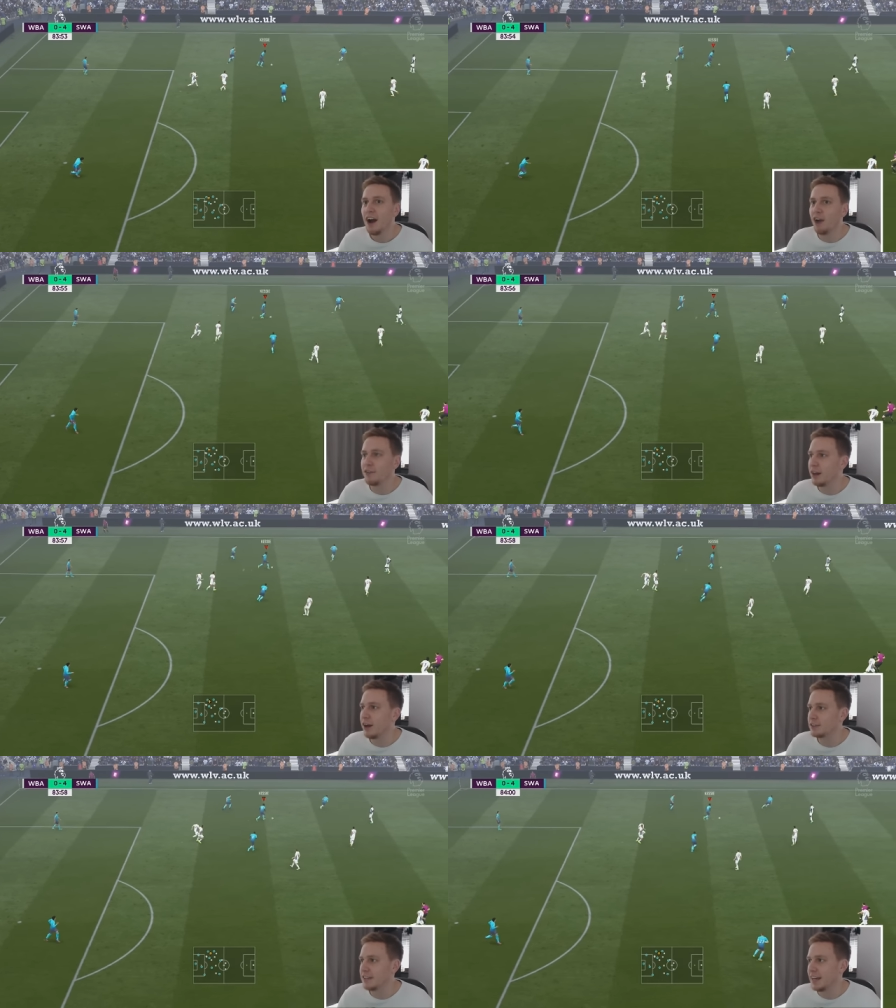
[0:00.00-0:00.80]
over the
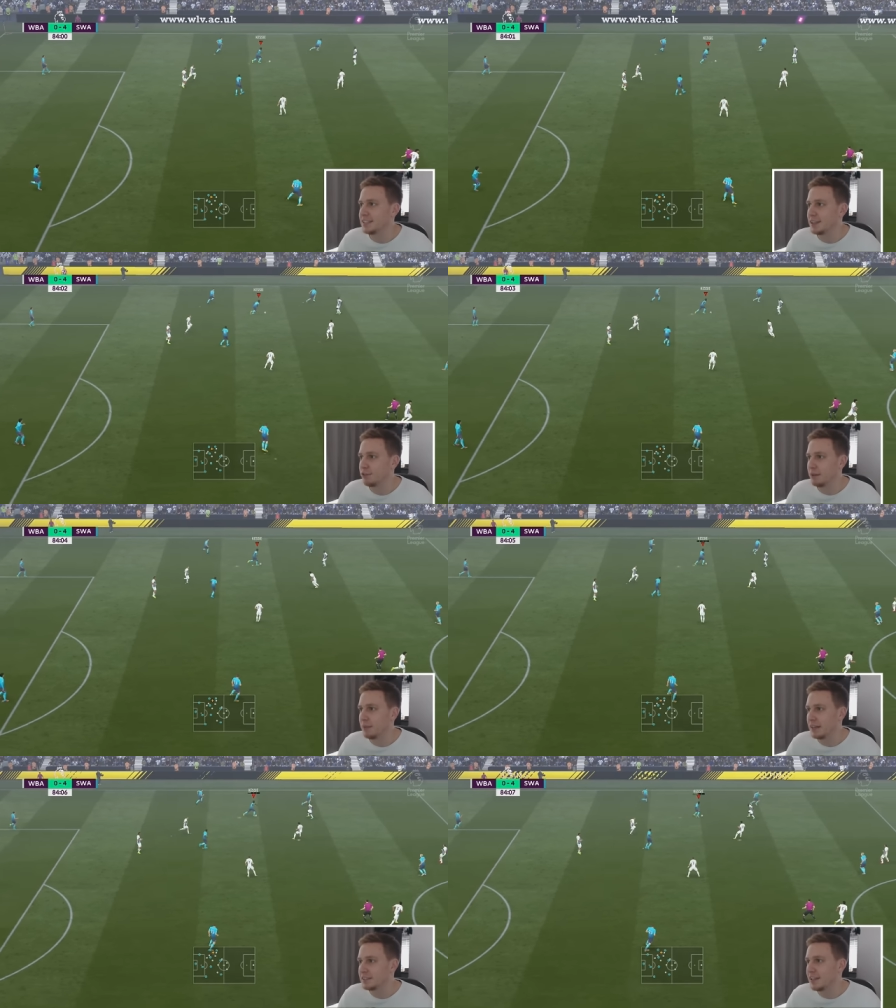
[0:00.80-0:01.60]
last eighty-three
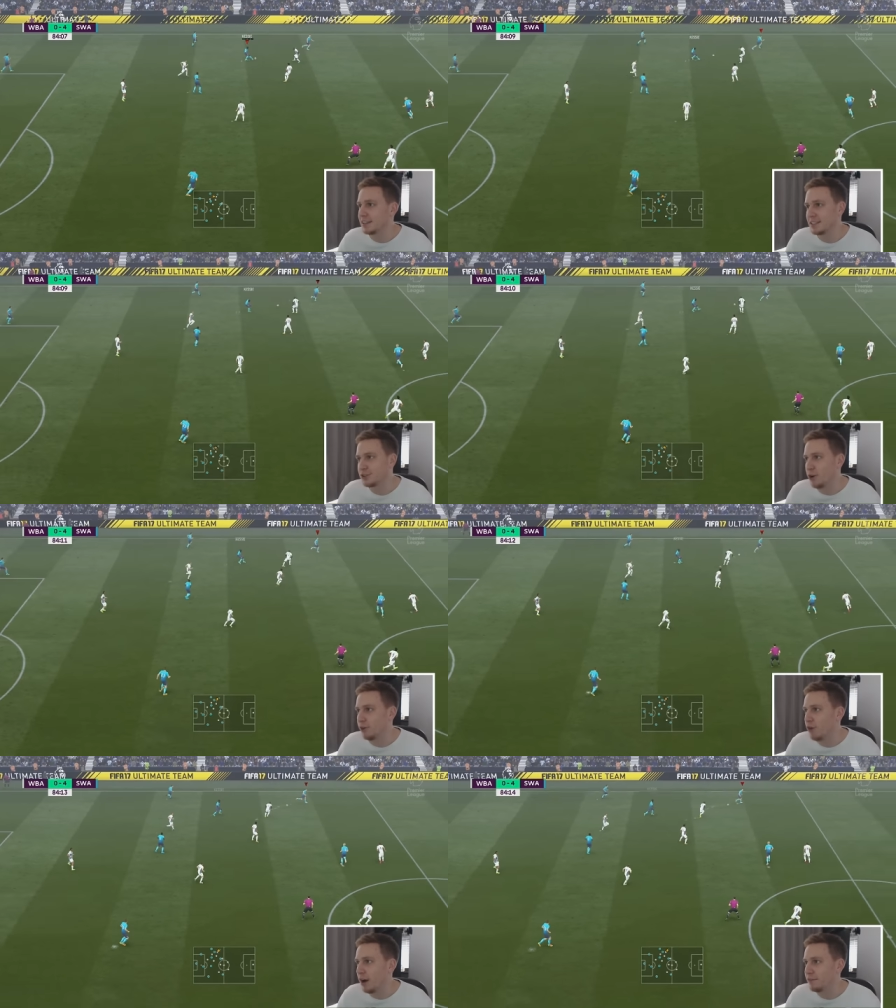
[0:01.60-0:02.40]
minutes. Nothing's
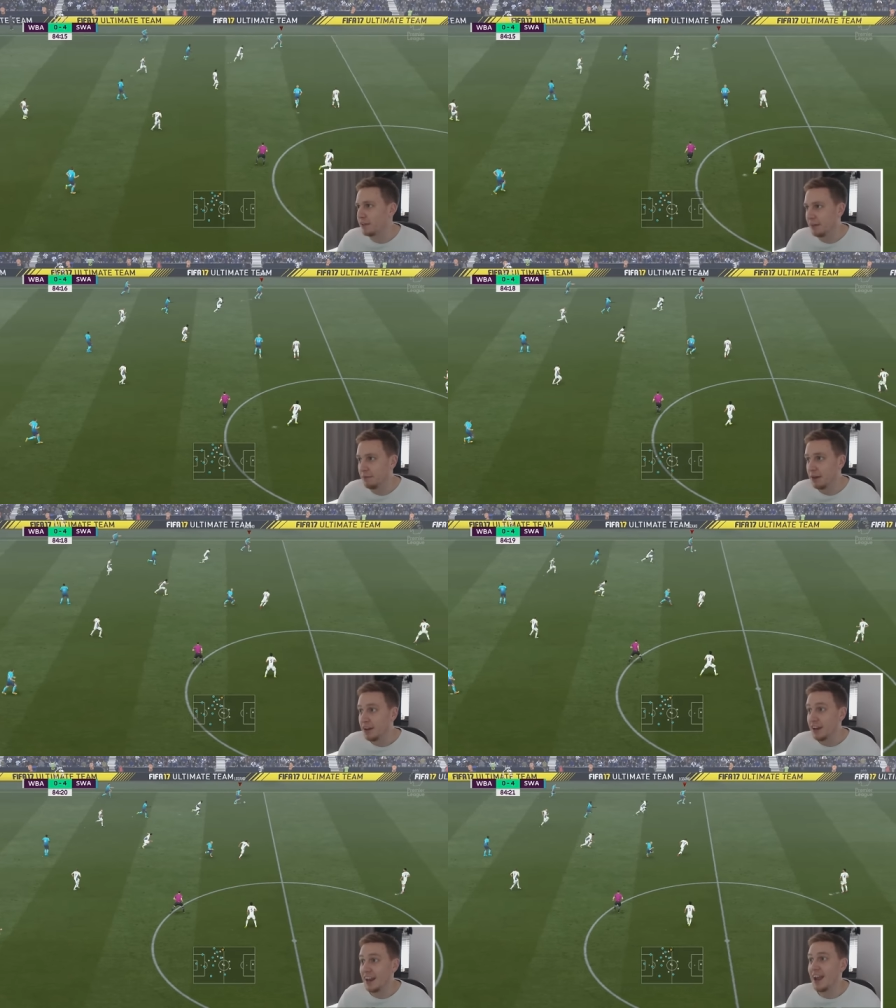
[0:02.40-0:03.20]
gone right for them.
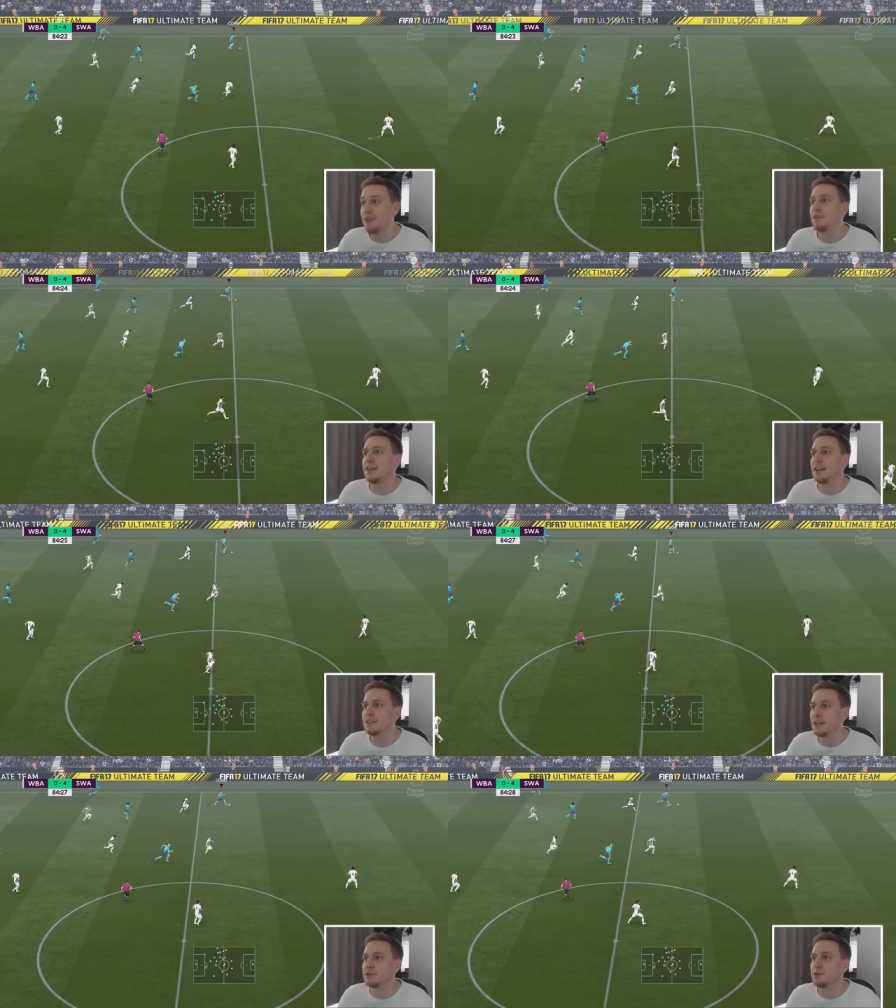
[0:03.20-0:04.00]
And
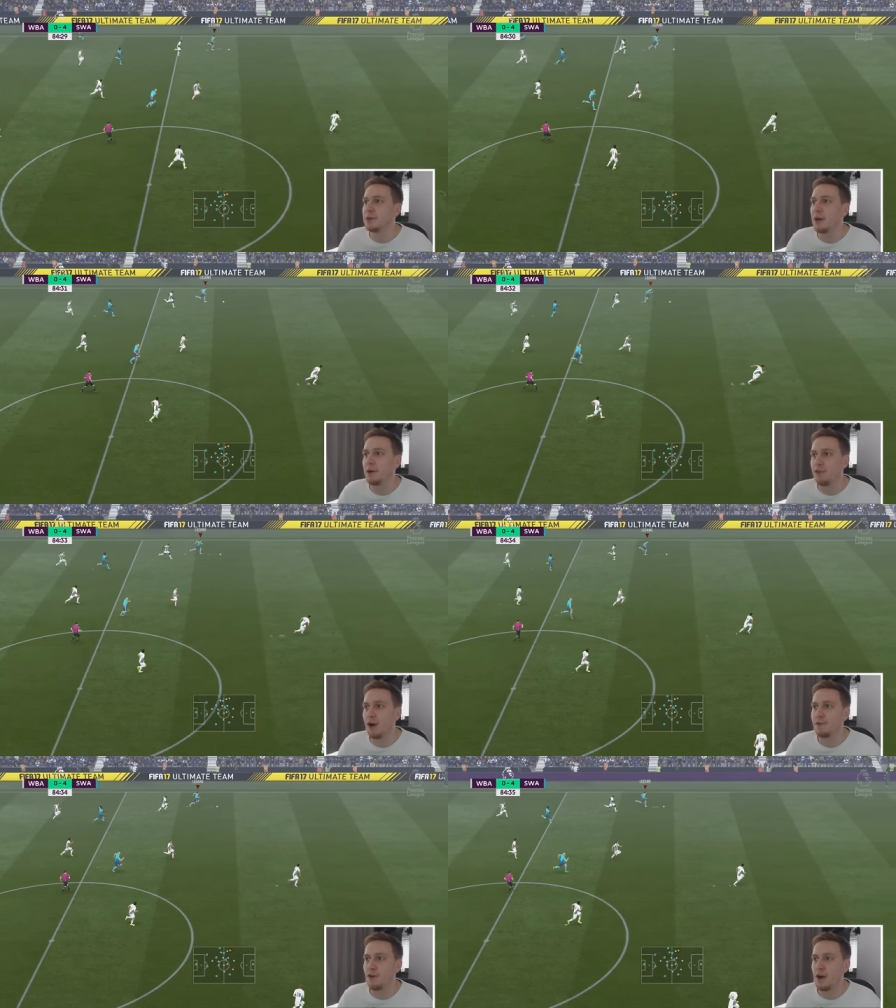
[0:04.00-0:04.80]
everything seems to be going
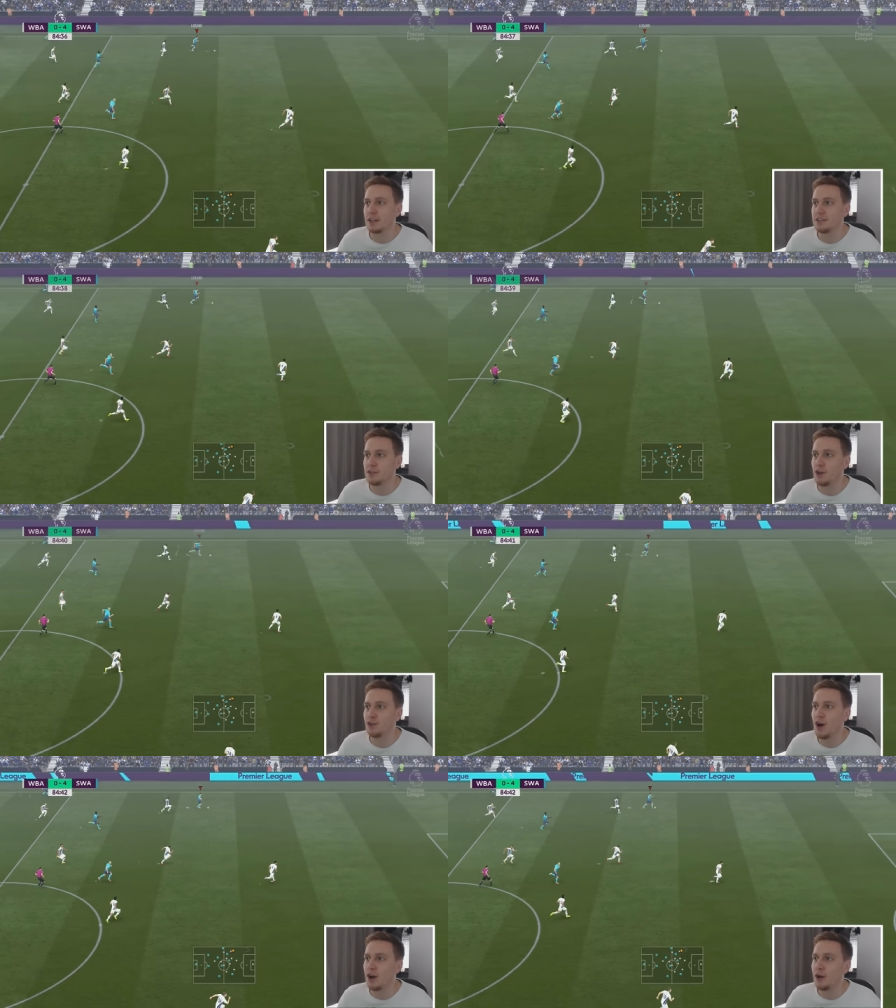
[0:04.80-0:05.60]
right for us as
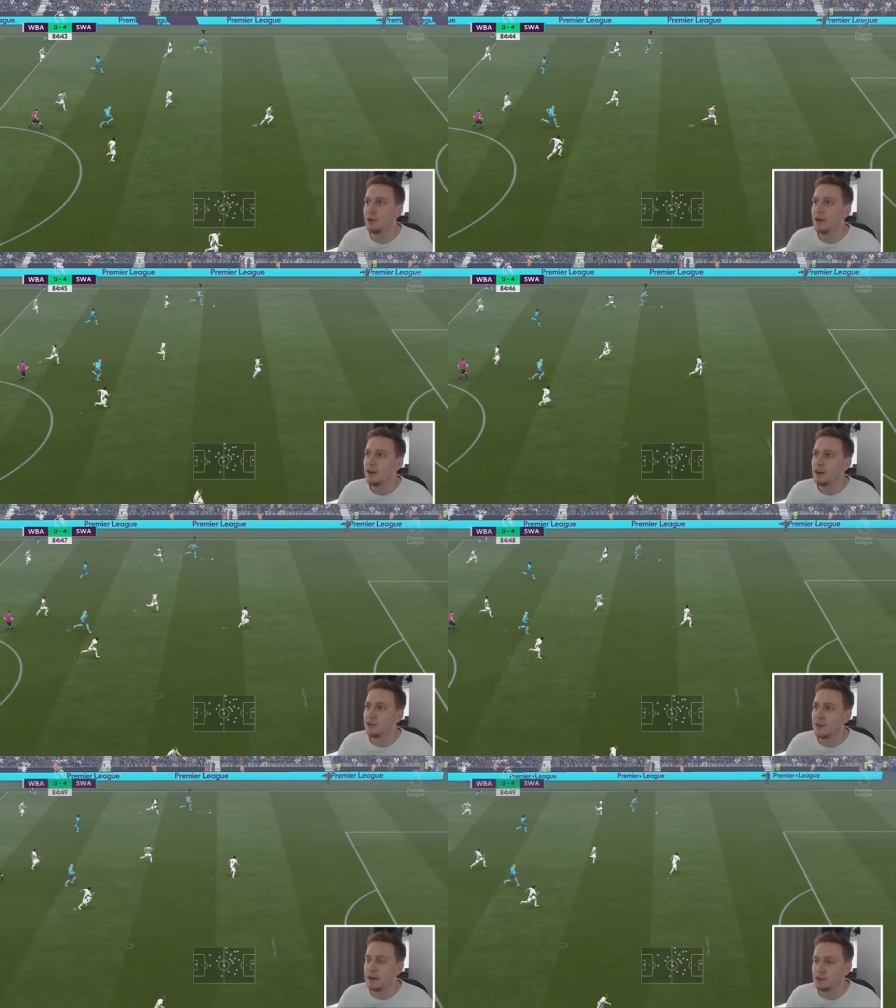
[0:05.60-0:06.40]
Lozano
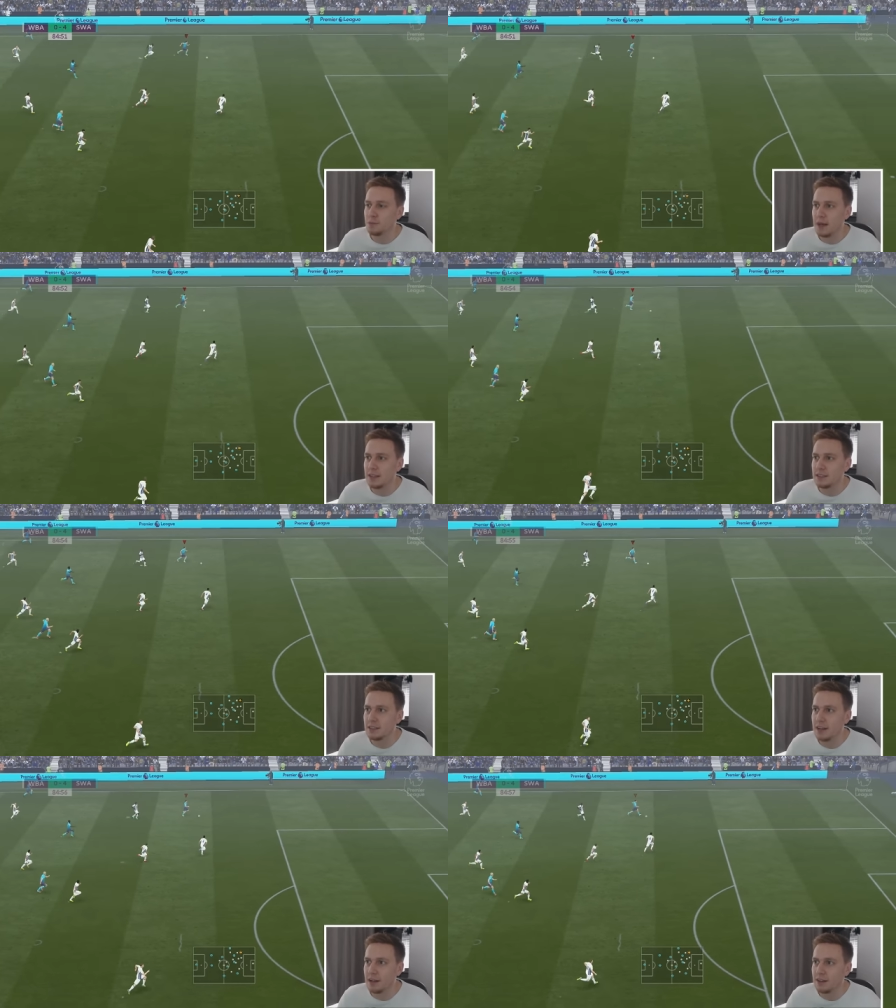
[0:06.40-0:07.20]
has found space
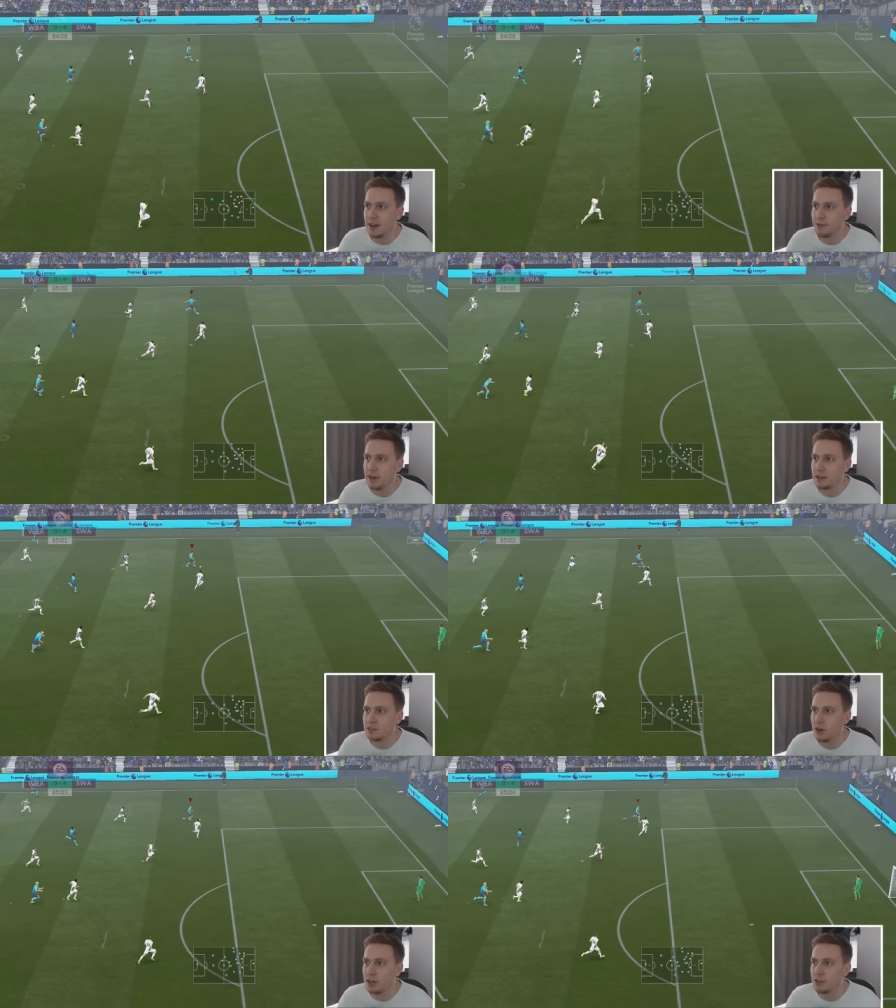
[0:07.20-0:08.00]
down his
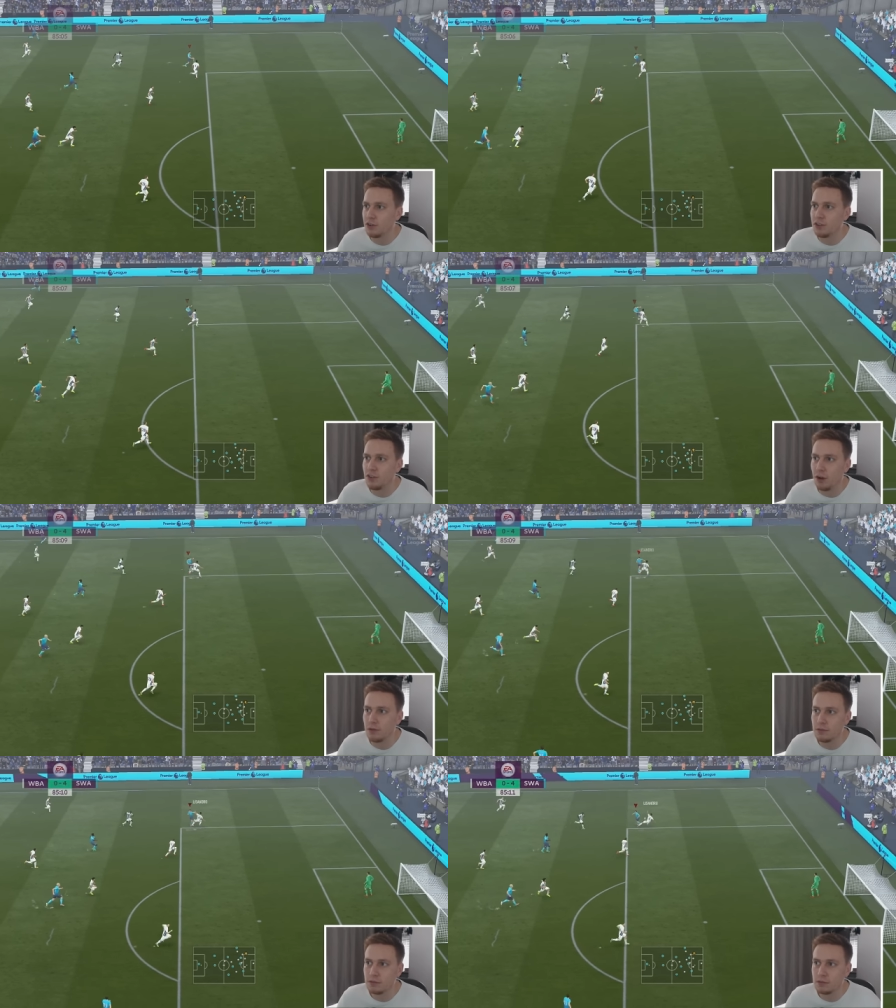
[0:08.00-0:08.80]
left-hand side. He's on his
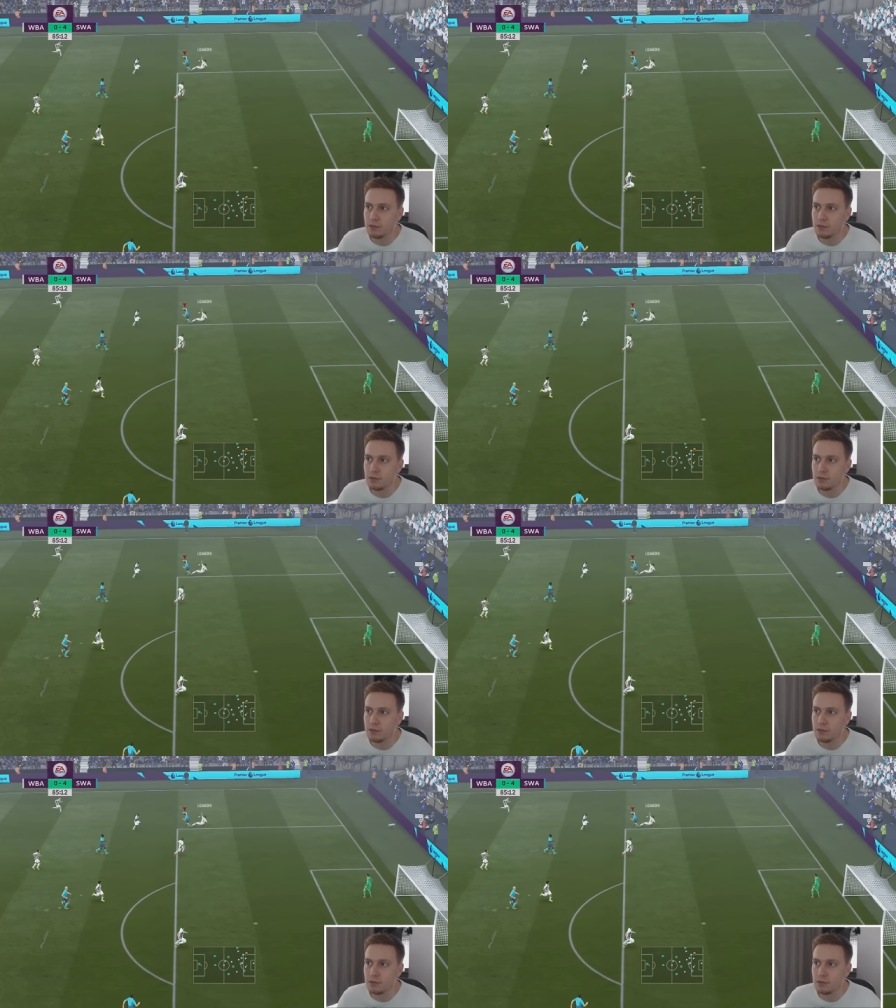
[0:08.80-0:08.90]
own.